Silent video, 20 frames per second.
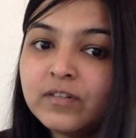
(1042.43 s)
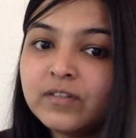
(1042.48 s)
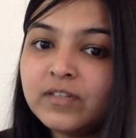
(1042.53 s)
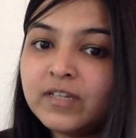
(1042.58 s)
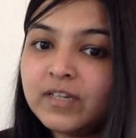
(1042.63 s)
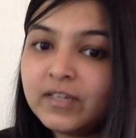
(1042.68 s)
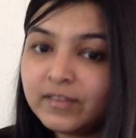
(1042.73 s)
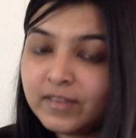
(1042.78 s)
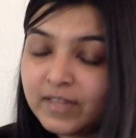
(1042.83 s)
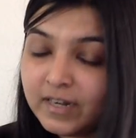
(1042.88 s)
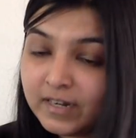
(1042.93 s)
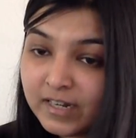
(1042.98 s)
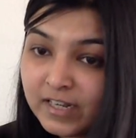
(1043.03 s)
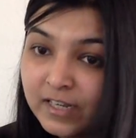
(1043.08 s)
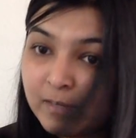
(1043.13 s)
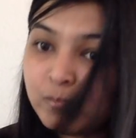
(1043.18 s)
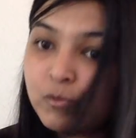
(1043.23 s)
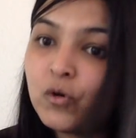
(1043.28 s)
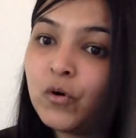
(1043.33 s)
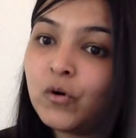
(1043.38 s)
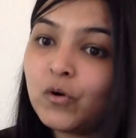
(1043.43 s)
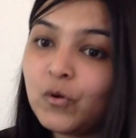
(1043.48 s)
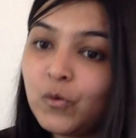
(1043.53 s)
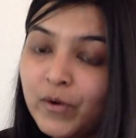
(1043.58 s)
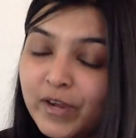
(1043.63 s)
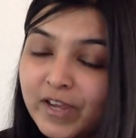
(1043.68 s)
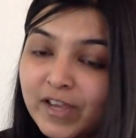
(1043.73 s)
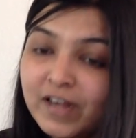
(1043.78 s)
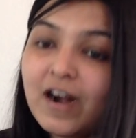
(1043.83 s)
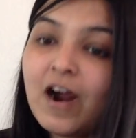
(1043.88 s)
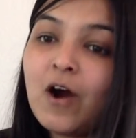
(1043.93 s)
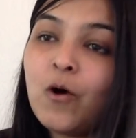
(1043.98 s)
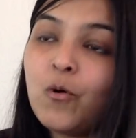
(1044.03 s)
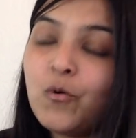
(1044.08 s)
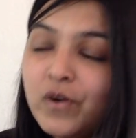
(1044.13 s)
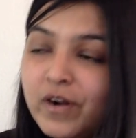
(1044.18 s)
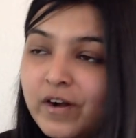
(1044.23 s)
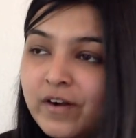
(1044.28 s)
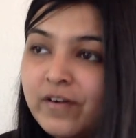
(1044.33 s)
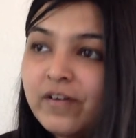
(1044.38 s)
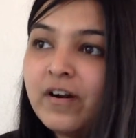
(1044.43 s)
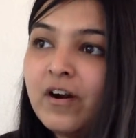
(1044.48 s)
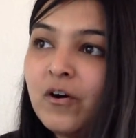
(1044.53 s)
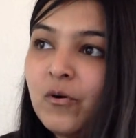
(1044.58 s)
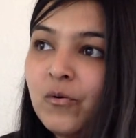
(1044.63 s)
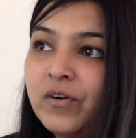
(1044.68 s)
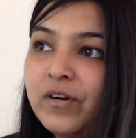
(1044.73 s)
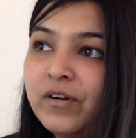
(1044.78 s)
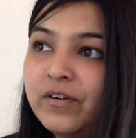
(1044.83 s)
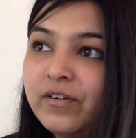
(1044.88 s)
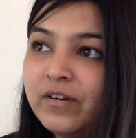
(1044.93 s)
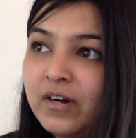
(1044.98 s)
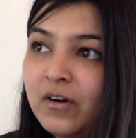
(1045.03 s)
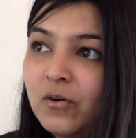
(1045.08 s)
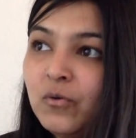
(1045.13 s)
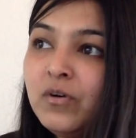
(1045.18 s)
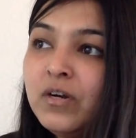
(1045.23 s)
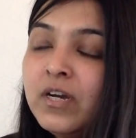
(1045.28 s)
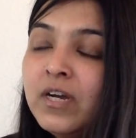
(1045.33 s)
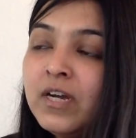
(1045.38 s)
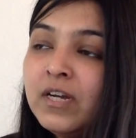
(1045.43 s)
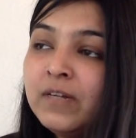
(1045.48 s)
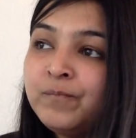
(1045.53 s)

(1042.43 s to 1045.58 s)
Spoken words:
thing that keeps on going round and round and round.